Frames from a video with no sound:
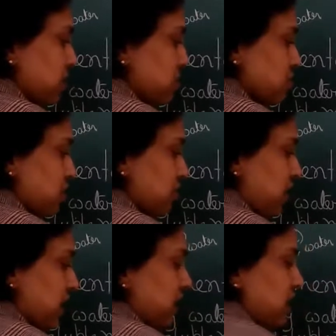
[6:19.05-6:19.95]
So a
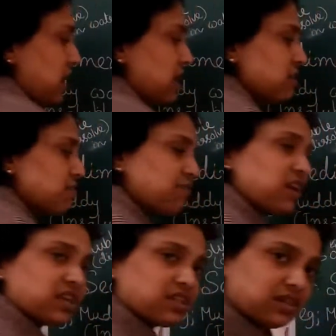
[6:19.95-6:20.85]
funnel is
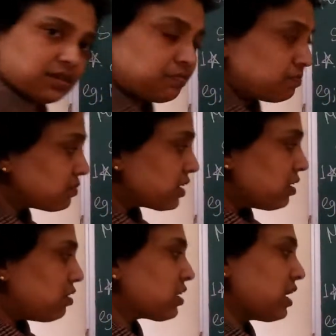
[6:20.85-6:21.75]
fixed.
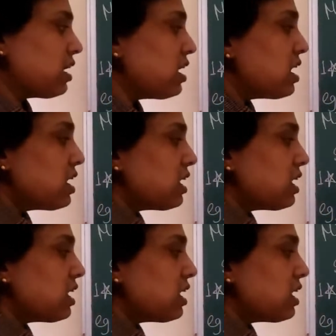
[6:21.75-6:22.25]
Okay.